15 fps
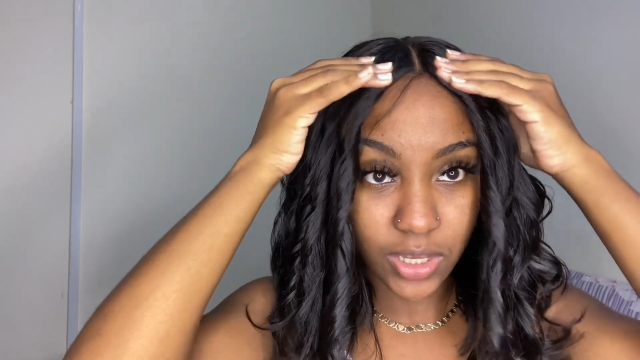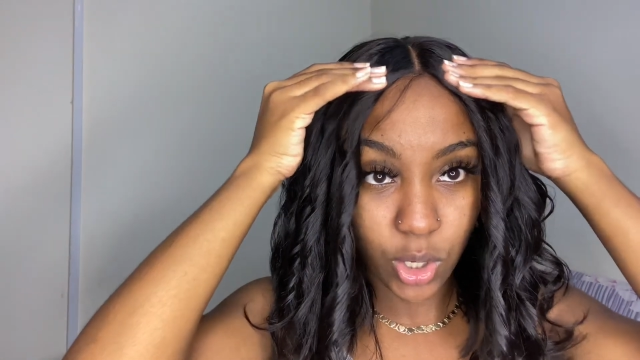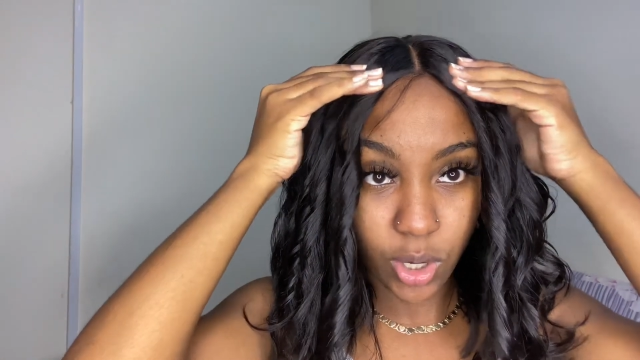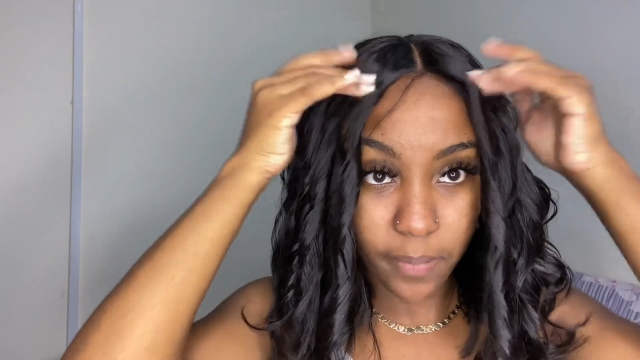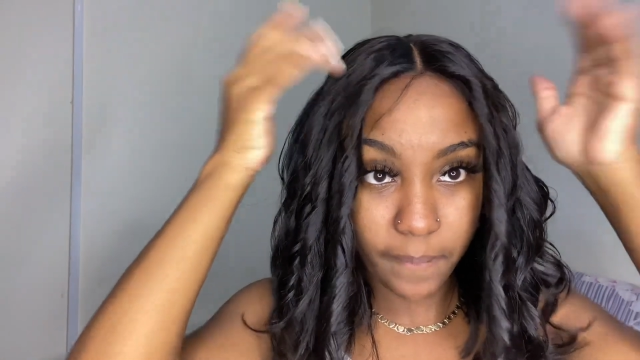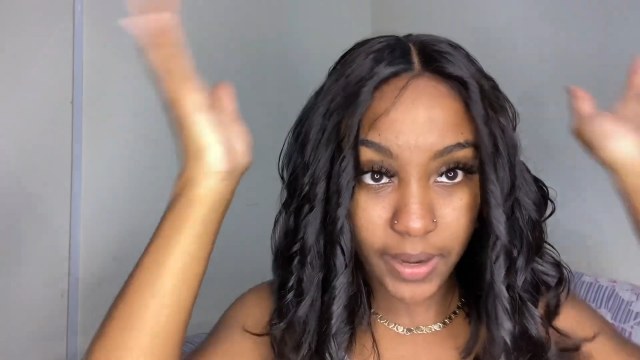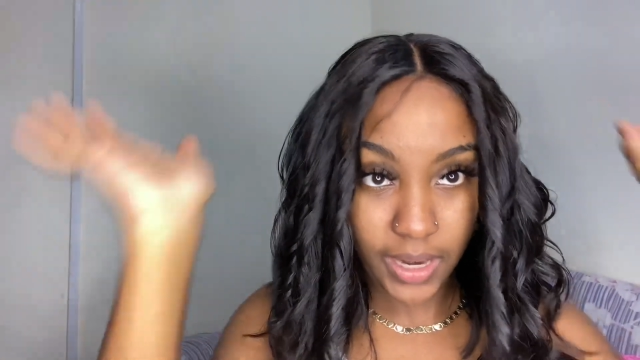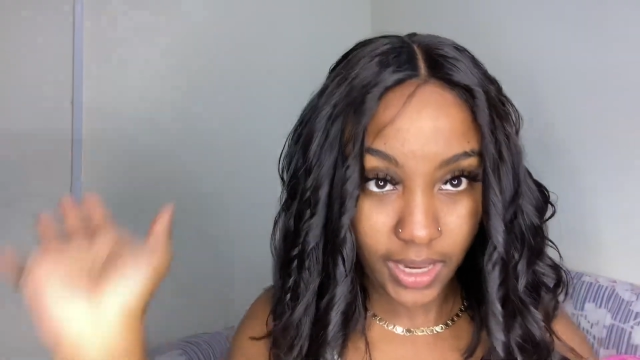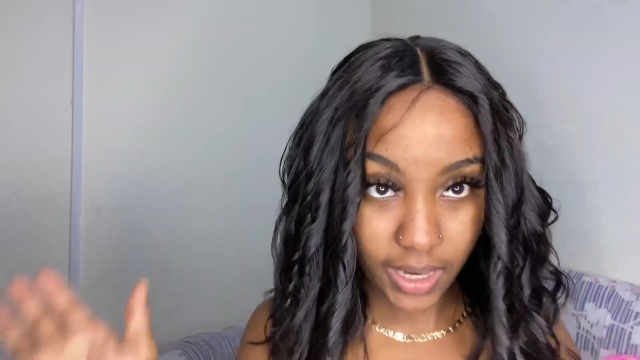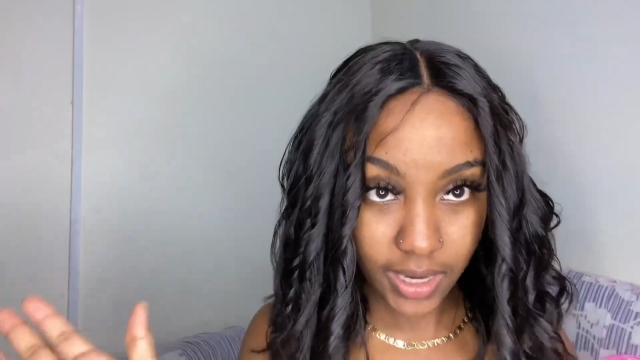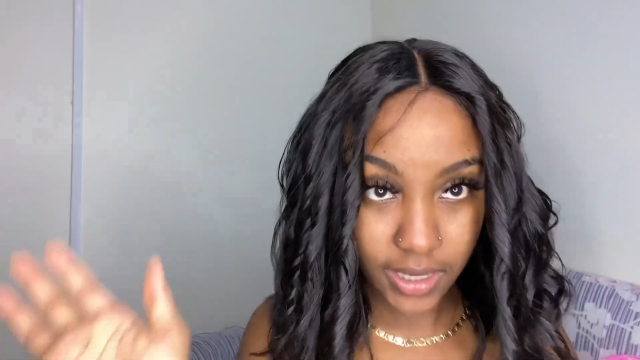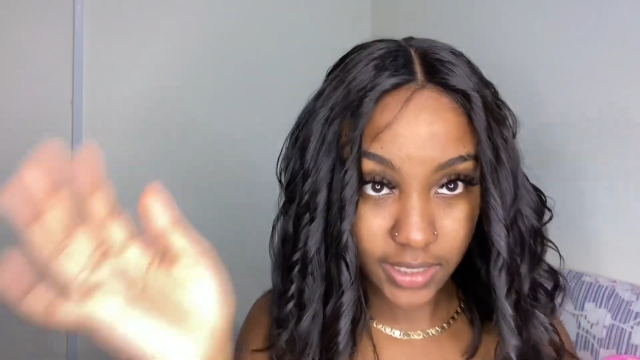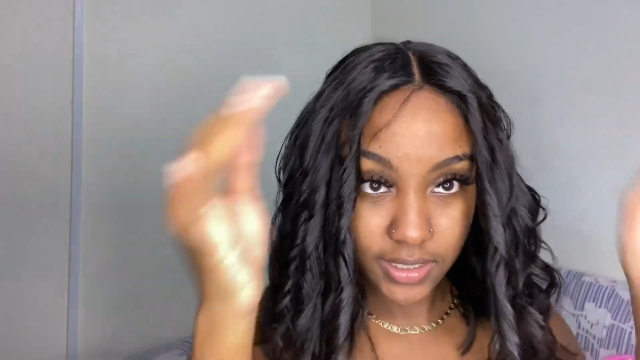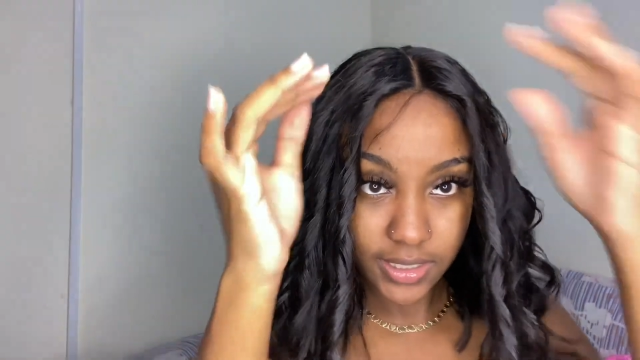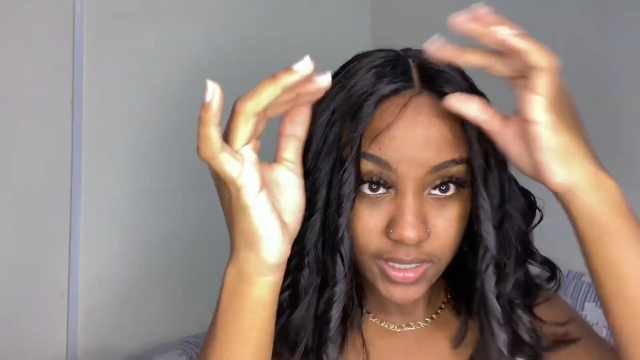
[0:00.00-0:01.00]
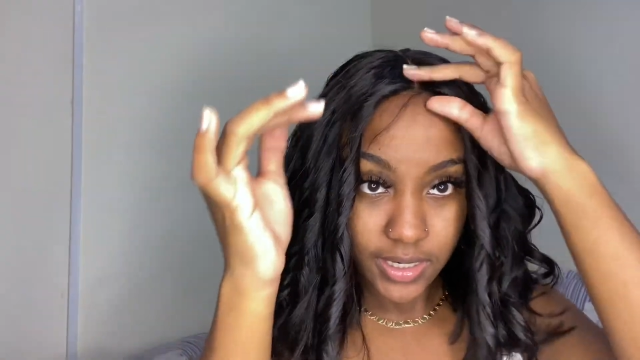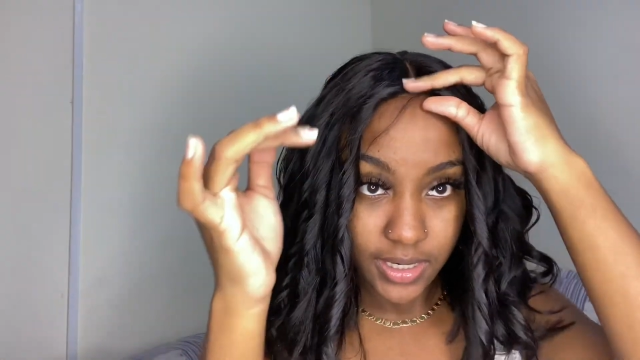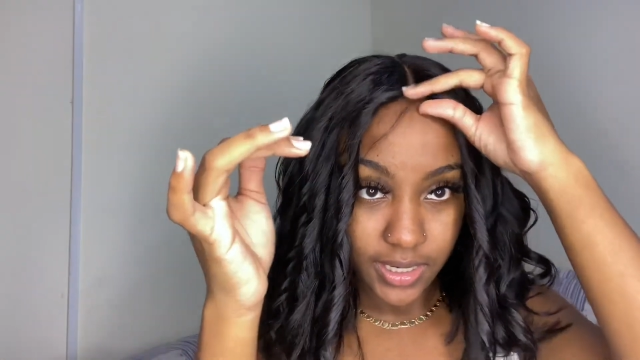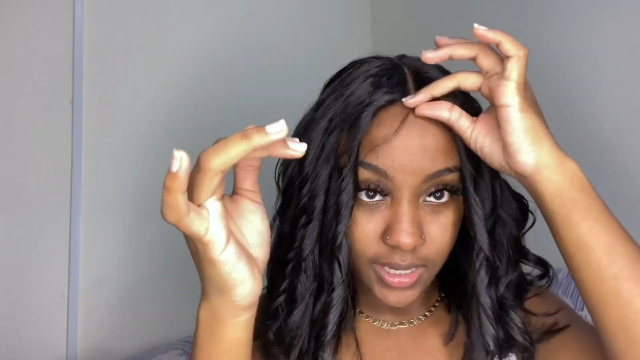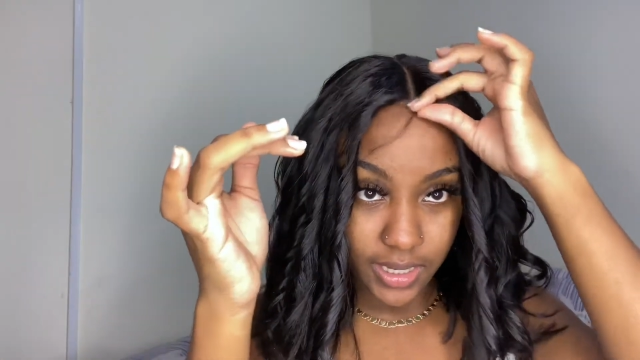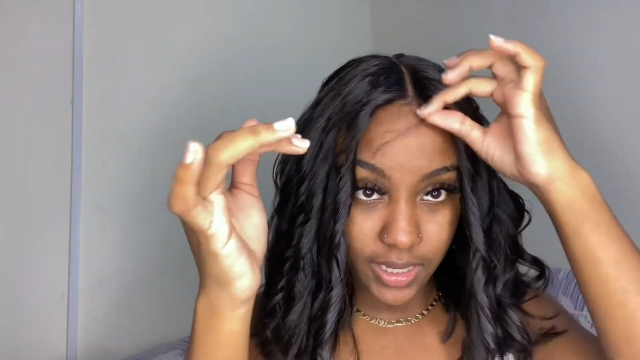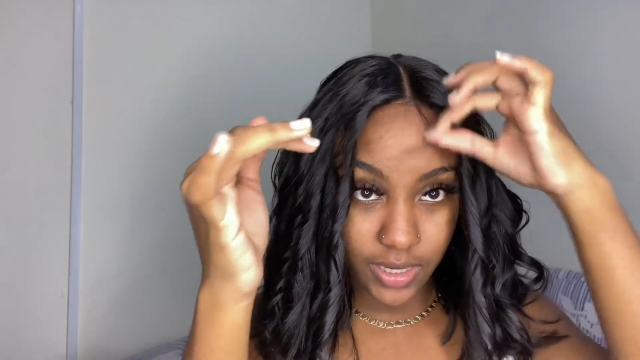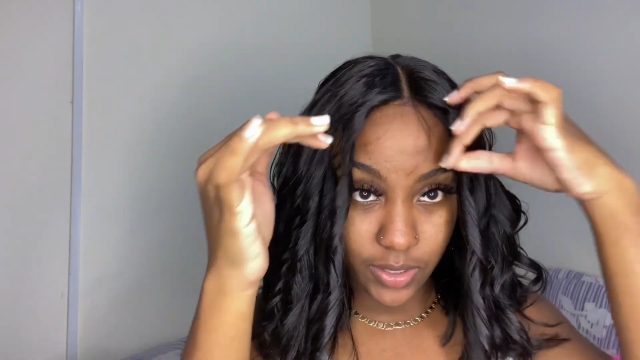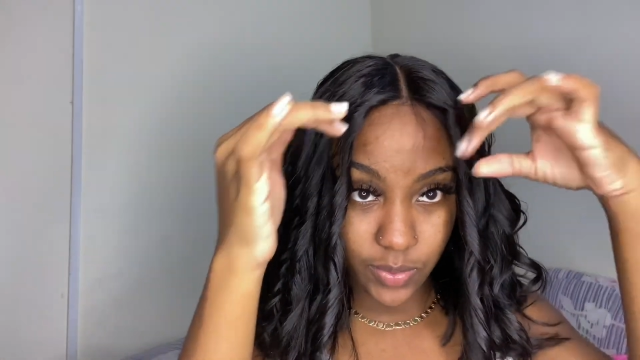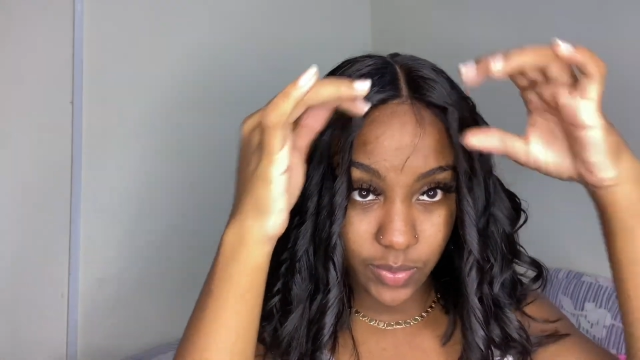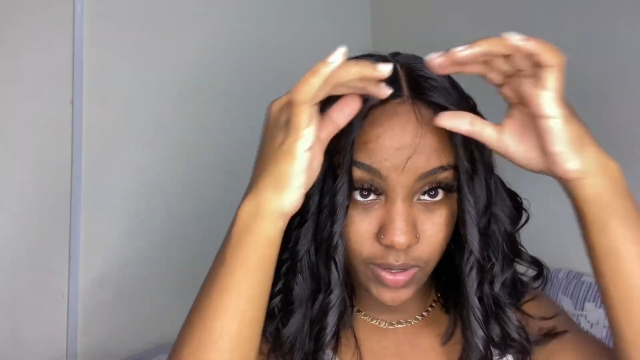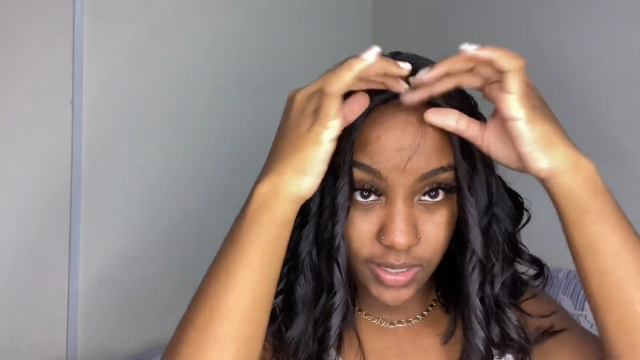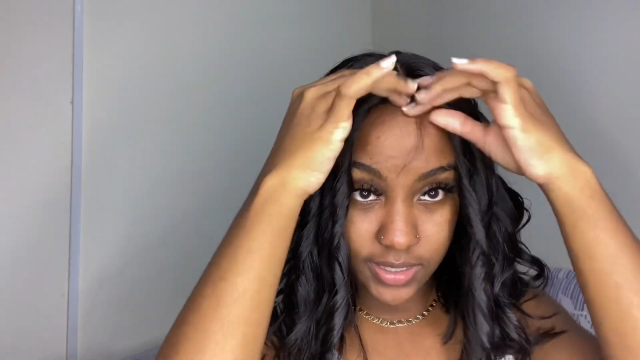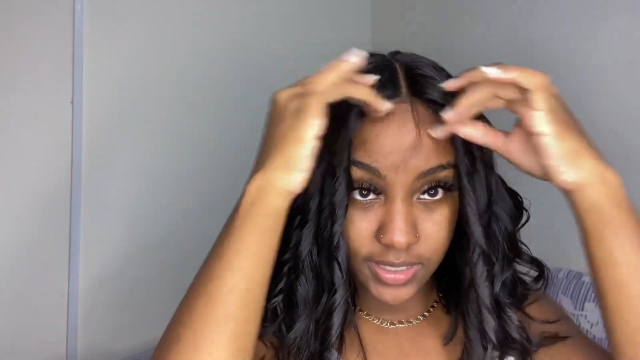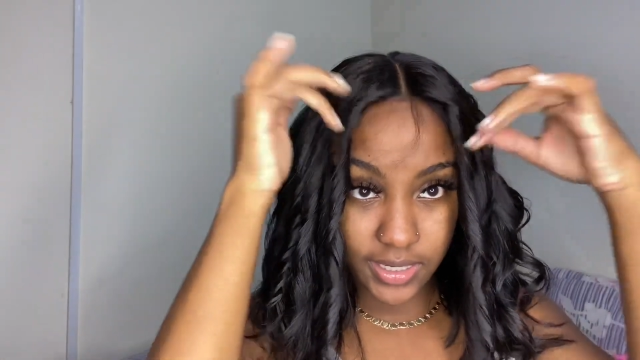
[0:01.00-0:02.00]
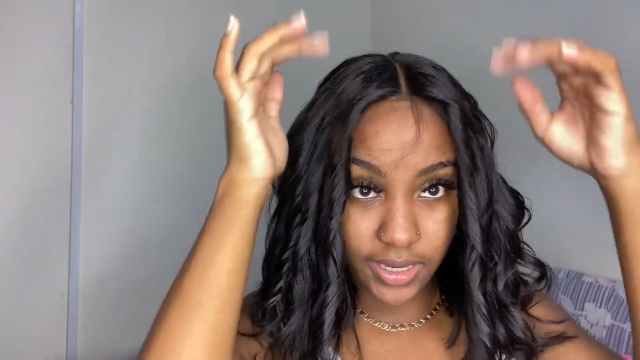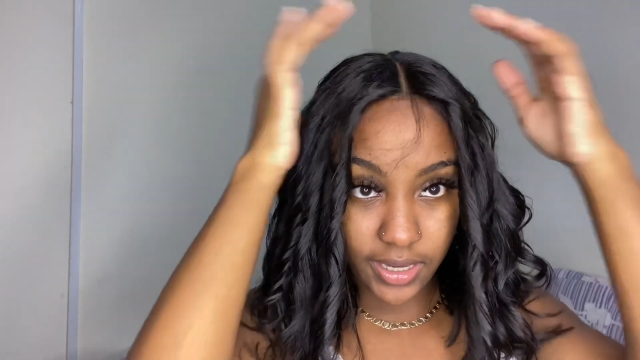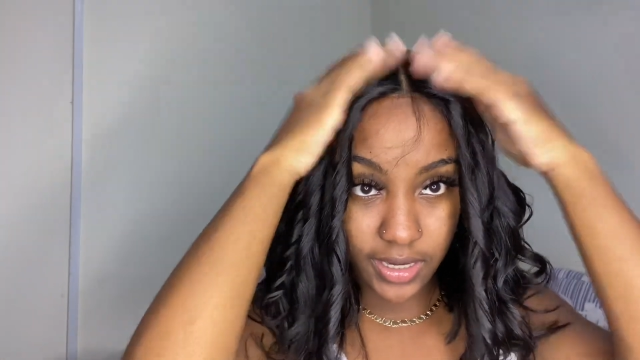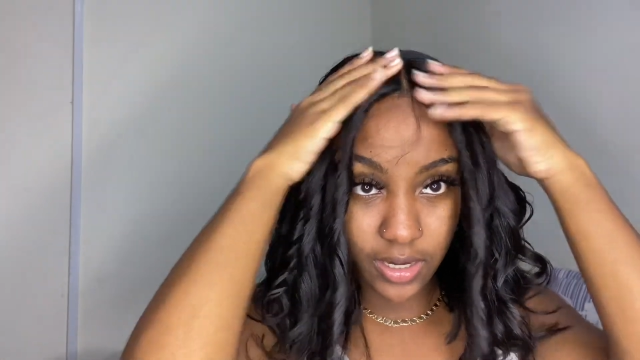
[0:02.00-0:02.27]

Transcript: on my head, and do nothing.